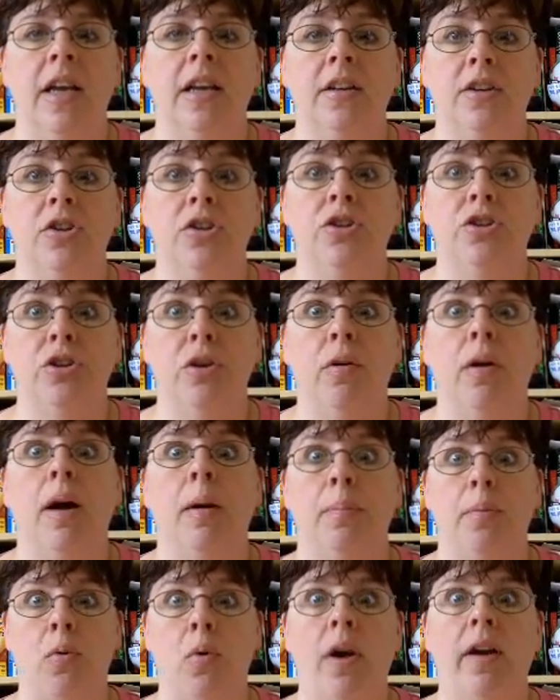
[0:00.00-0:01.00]
tended to show
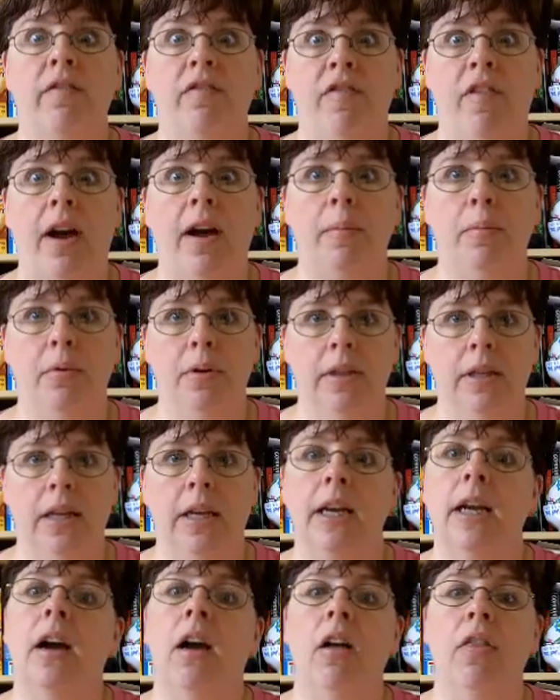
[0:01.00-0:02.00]
up quite
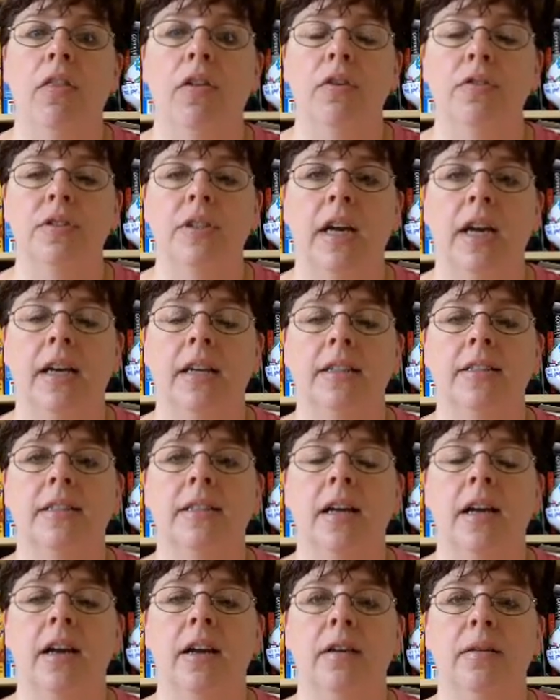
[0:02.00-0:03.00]
vibrantly on those
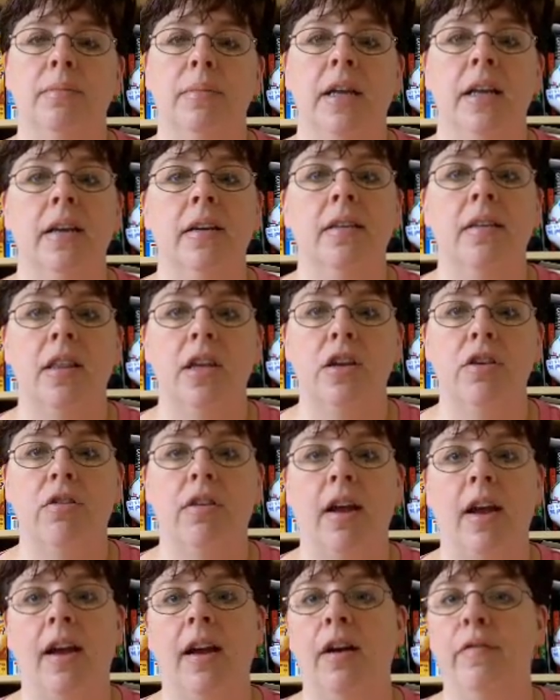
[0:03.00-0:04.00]
eggs. In the
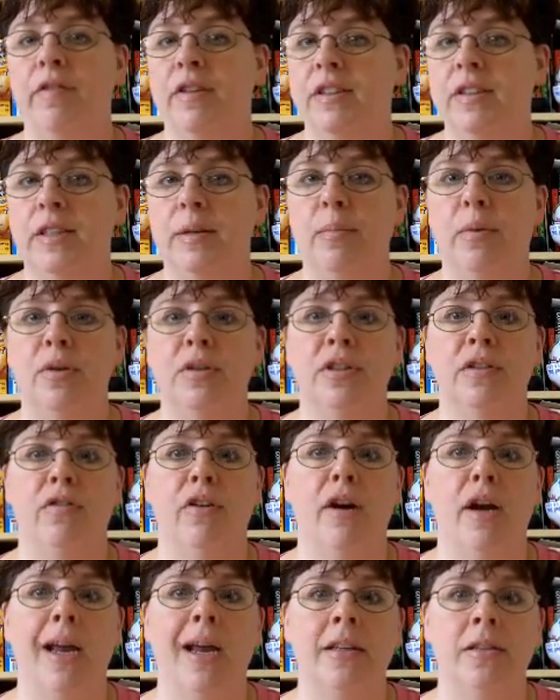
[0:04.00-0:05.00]
UK, obviously, most
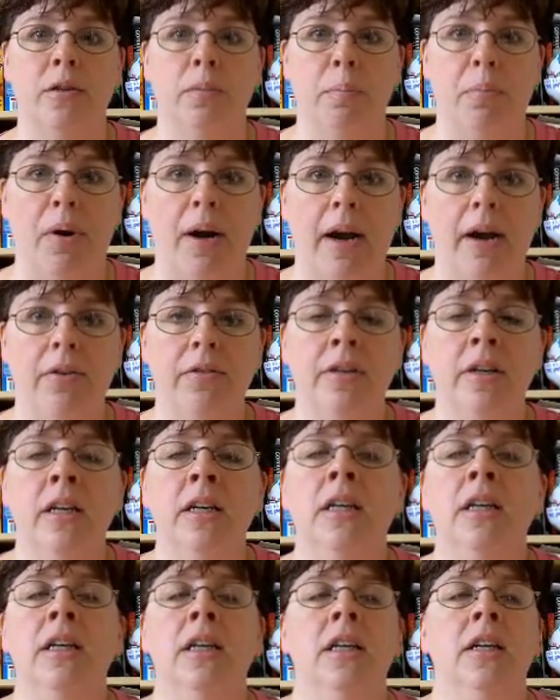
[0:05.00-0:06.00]
of our eggs are brown,
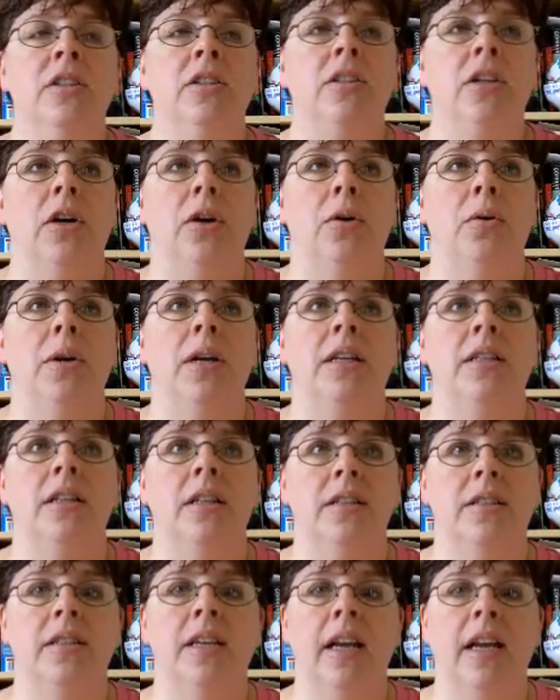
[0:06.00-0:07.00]
so it
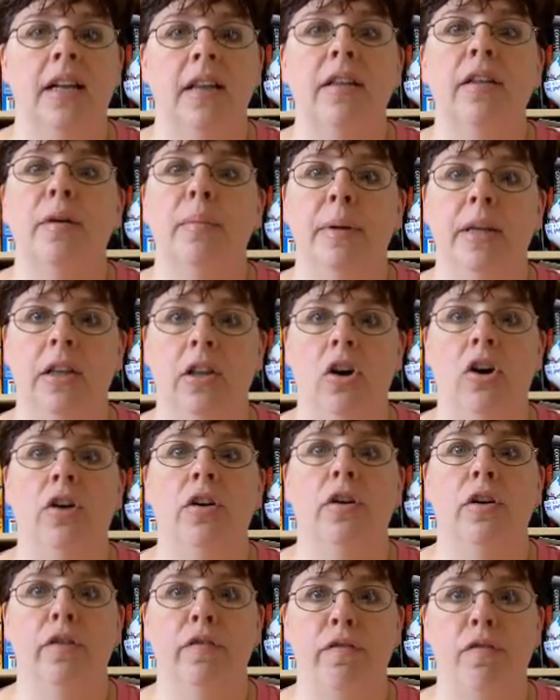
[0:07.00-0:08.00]
does take a little bit
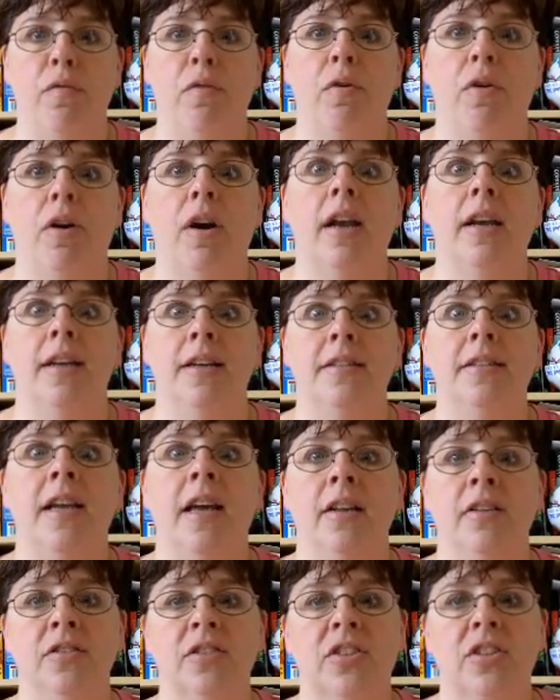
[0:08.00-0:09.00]
longer for an
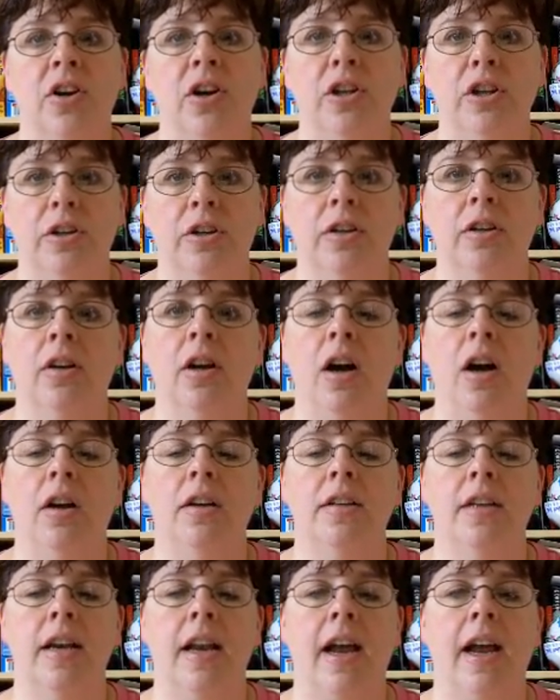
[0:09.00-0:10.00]
intense color
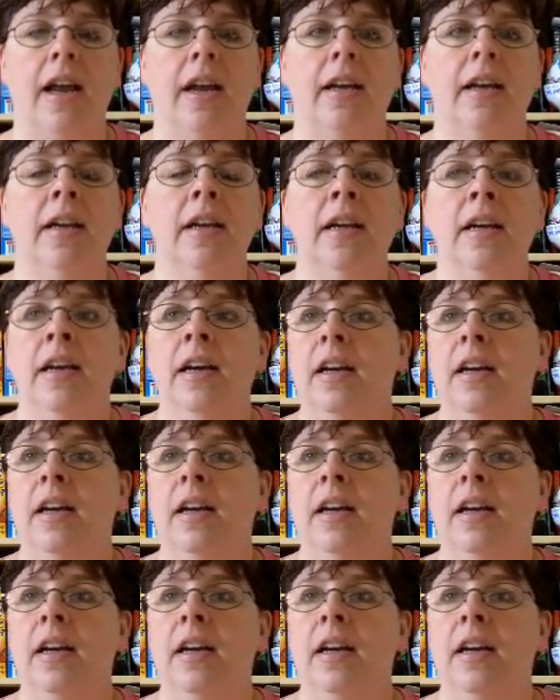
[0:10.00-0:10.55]
on an egg.